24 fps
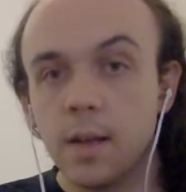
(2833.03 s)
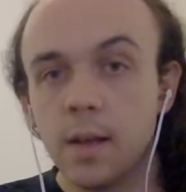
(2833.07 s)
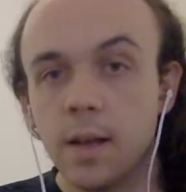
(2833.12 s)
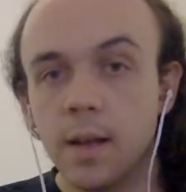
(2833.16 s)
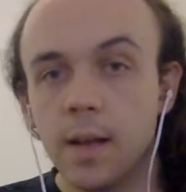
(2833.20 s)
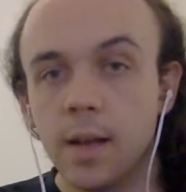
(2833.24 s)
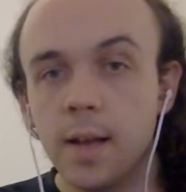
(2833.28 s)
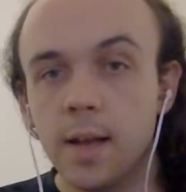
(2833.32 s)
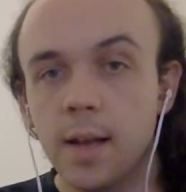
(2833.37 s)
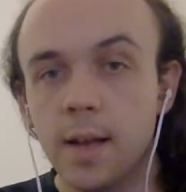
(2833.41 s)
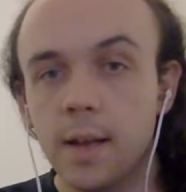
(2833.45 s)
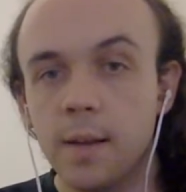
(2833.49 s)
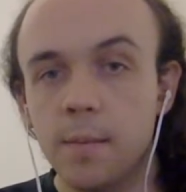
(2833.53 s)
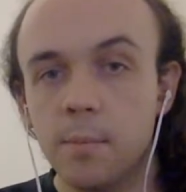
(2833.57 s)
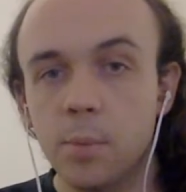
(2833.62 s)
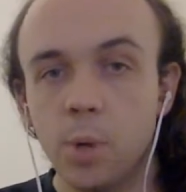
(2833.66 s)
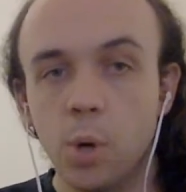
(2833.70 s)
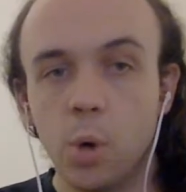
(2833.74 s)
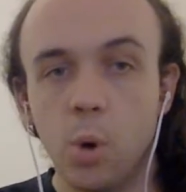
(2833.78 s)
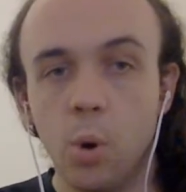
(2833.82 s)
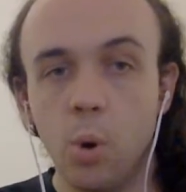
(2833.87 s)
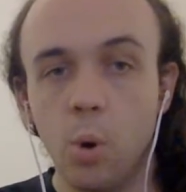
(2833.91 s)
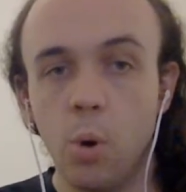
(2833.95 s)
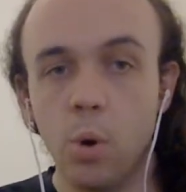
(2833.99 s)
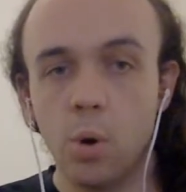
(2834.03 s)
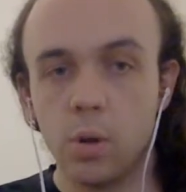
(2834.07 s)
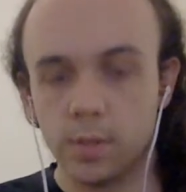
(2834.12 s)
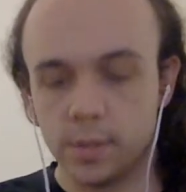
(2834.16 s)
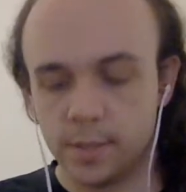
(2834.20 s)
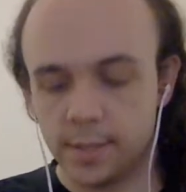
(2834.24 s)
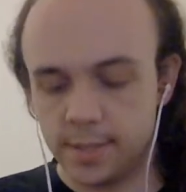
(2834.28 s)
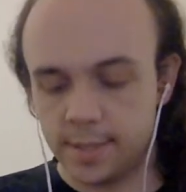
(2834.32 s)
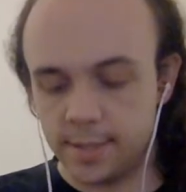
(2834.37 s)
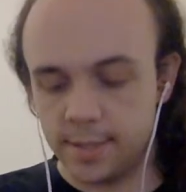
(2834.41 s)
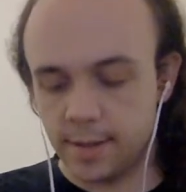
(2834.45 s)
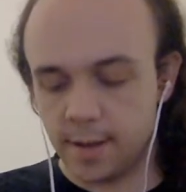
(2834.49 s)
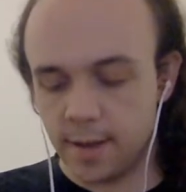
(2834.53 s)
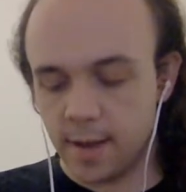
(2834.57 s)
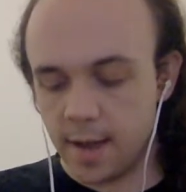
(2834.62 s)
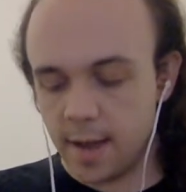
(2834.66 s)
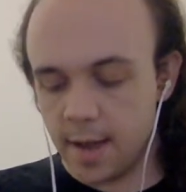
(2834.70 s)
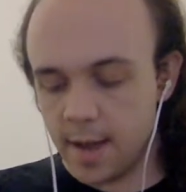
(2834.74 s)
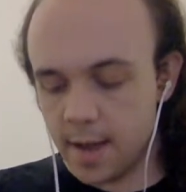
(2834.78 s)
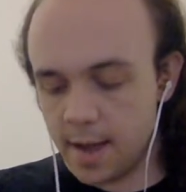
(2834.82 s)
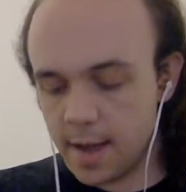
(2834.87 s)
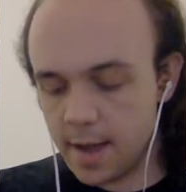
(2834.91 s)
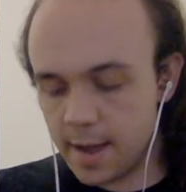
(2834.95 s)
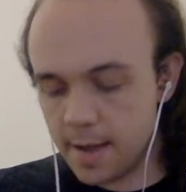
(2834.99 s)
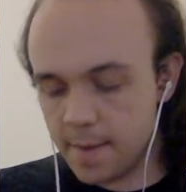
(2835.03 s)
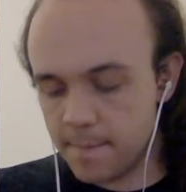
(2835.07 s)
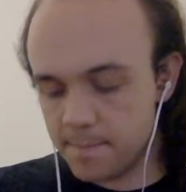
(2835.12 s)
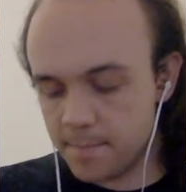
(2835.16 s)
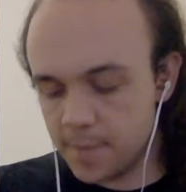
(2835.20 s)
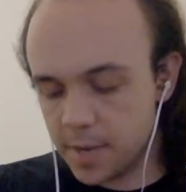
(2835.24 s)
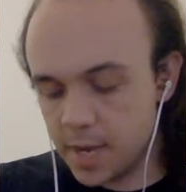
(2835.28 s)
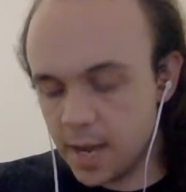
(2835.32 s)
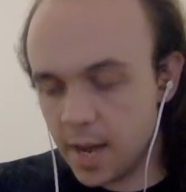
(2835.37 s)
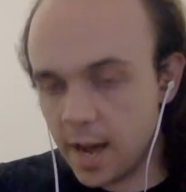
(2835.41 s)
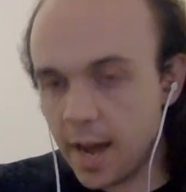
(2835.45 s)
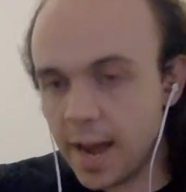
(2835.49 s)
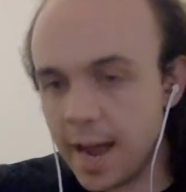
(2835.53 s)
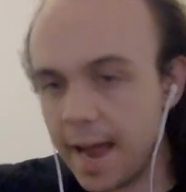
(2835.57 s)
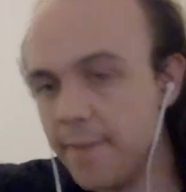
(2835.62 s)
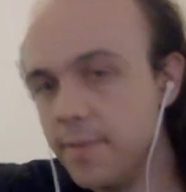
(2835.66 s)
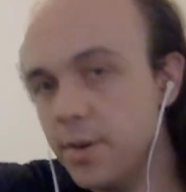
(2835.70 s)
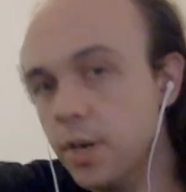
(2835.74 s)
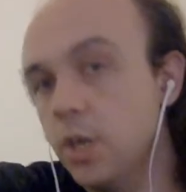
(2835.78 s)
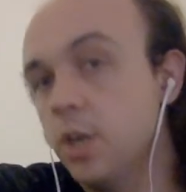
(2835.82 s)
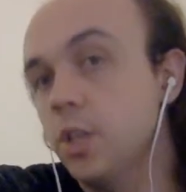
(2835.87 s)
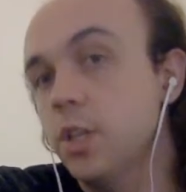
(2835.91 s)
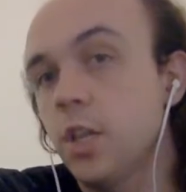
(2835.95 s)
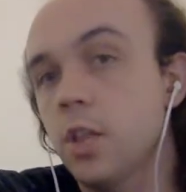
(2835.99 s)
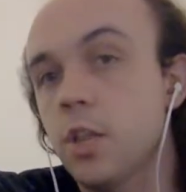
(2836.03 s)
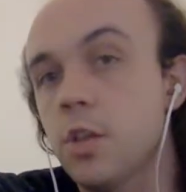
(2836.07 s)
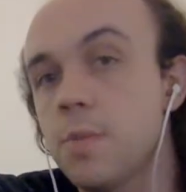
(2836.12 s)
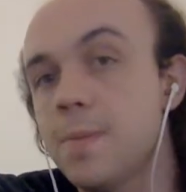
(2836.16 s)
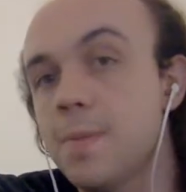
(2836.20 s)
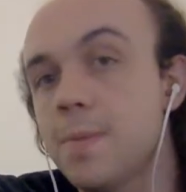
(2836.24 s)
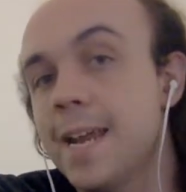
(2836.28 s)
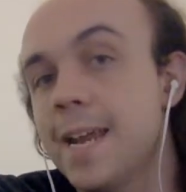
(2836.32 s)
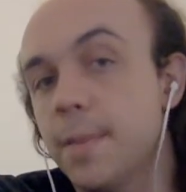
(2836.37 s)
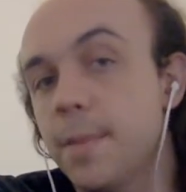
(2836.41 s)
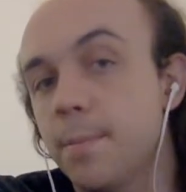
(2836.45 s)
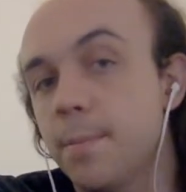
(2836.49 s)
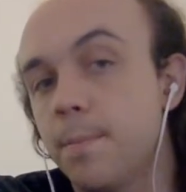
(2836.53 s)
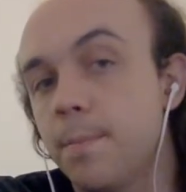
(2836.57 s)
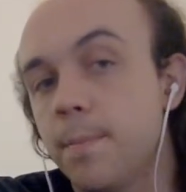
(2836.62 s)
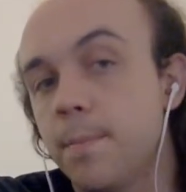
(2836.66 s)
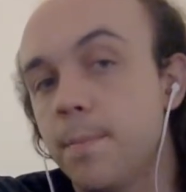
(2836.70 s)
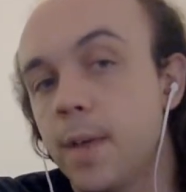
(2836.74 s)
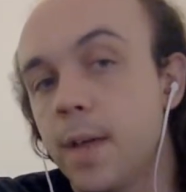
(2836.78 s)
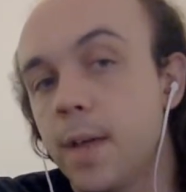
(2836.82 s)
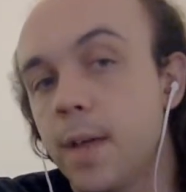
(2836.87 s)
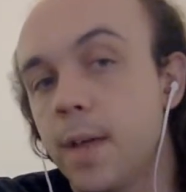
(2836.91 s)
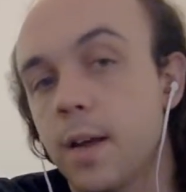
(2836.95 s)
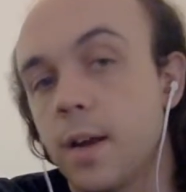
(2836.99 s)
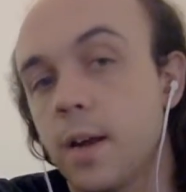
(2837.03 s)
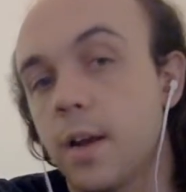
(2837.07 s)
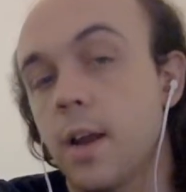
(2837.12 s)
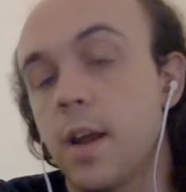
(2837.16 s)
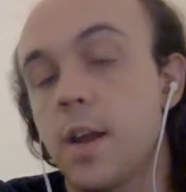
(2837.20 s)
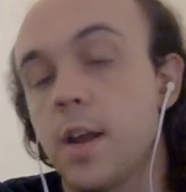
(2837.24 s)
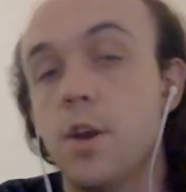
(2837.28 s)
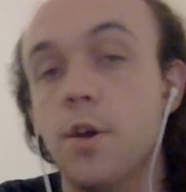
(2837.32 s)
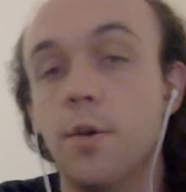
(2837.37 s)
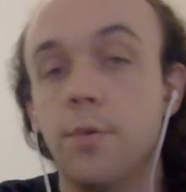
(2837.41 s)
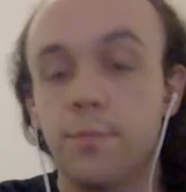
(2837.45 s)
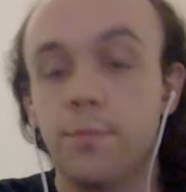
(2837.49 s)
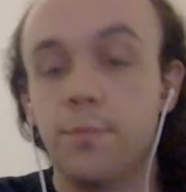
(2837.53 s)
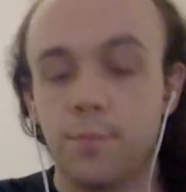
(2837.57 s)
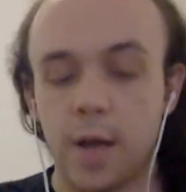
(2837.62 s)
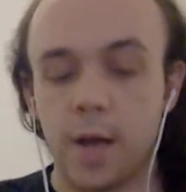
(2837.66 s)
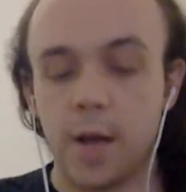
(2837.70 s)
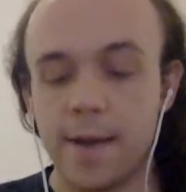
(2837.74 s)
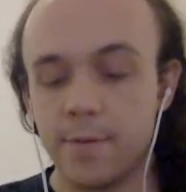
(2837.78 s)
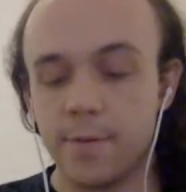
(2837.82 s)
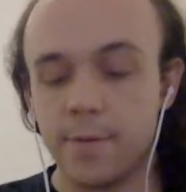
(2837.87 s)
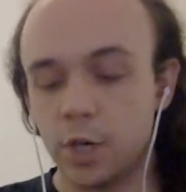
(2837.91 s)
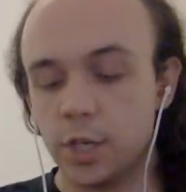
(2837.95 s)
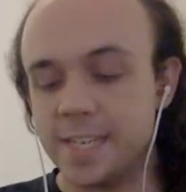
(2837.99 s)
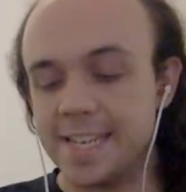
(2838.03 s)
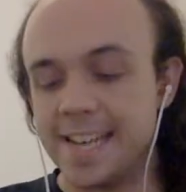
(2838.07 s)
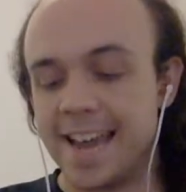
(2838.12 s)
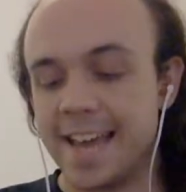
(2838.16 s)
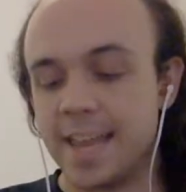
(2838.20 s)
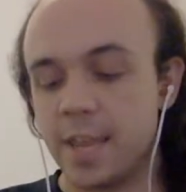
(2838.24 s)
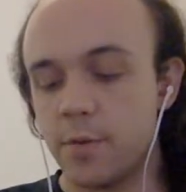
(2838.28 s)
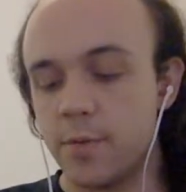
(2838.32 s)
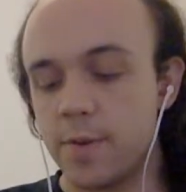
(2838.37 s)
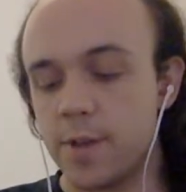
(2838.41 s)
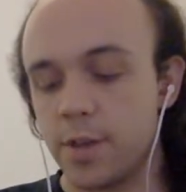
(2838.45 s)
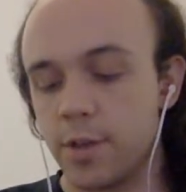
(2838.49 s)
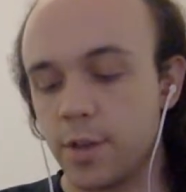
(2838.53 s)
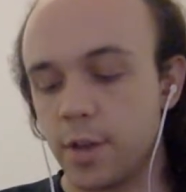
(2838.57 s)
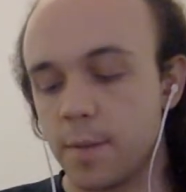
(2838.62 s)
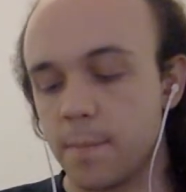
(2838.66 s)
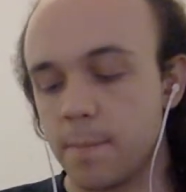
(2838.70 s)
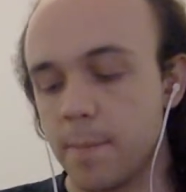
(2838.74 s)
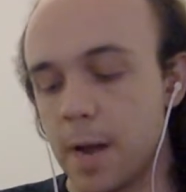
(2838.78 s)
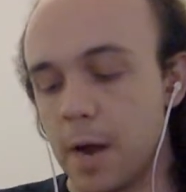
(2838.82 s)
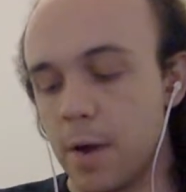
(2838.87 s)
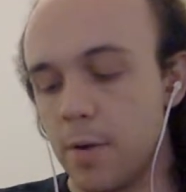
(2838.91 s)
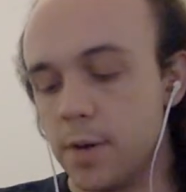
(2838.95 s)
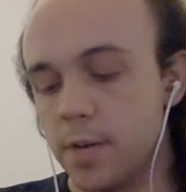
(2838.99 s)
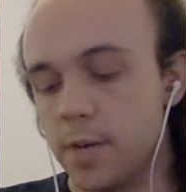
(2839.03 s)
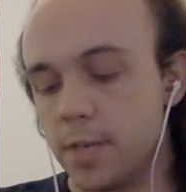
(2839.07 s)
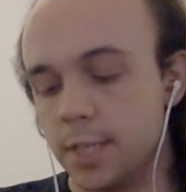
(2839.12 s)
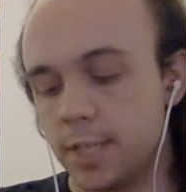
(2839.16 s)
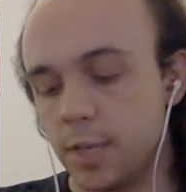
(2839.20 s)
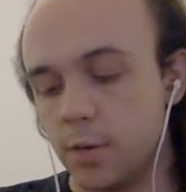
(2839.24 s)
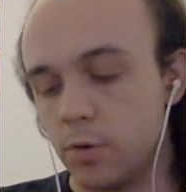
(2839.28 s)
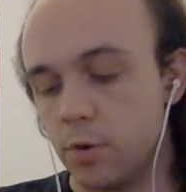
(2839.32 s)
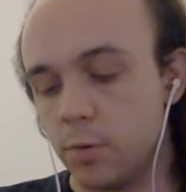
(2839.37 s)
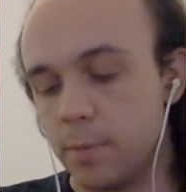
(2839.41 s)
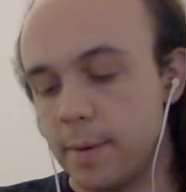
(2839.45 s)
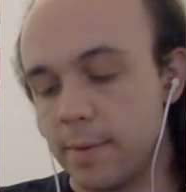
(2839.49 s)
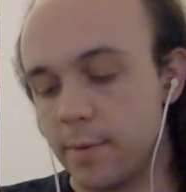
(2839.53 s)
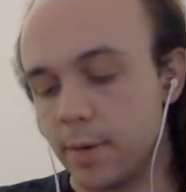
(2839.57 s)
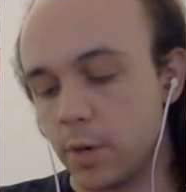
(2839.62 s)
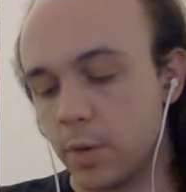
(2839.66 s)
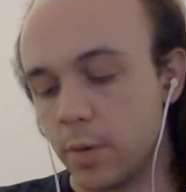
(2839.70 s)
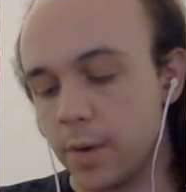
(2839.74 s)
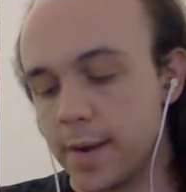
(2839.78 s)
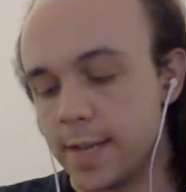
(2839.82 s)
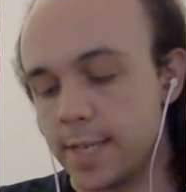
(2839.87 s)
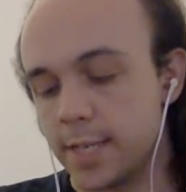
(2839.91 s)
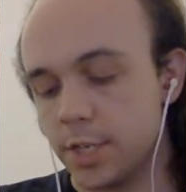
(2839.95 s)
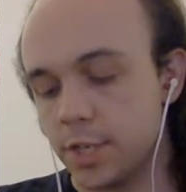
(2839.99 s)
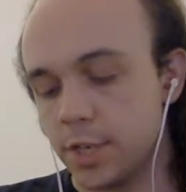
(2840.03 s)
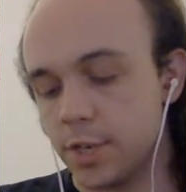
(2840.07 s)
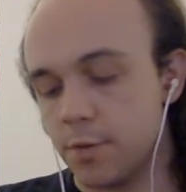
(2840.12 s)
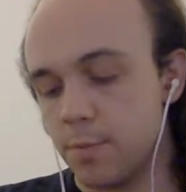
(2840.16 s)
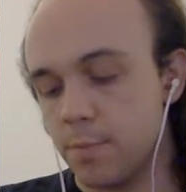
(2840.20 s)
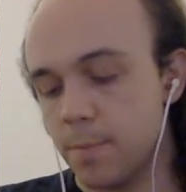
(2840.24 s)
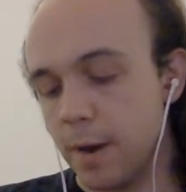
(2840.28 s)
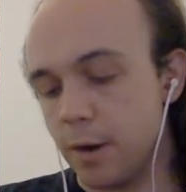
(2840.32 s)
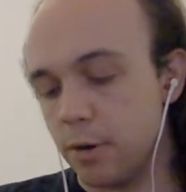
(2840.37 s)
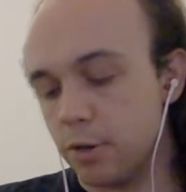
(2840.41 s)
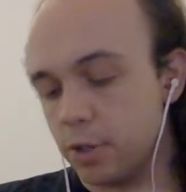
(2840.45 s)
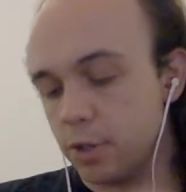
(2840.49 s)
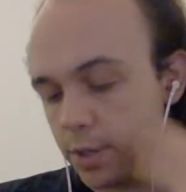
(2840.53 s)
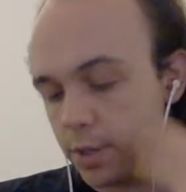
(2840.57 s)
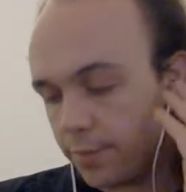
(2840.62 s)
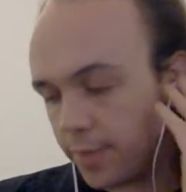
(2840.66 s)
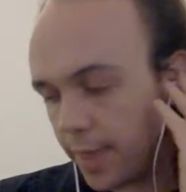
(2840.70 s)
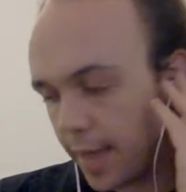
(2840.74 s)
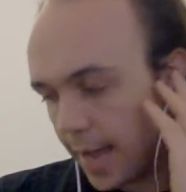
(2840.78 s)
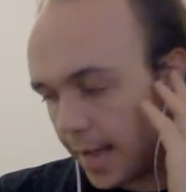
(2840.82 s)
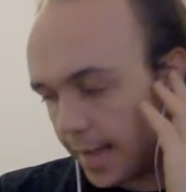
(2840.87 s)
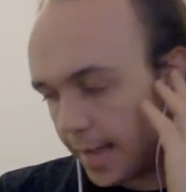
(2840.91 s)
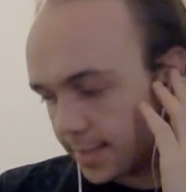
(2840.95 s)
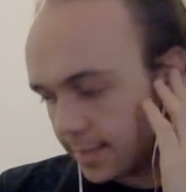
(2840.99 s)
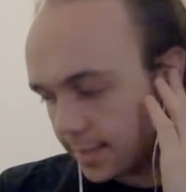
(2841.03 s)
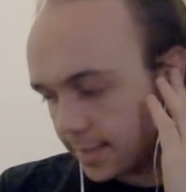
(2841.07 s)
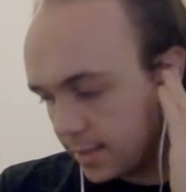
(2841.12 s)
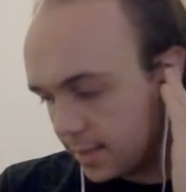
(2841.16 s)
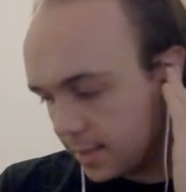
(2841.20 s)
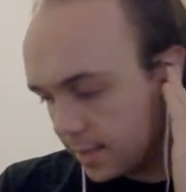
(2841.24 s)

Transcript: Horns. I haven't got the Lumineth enough. I haven't got the Alarith components that would be required to do most of that.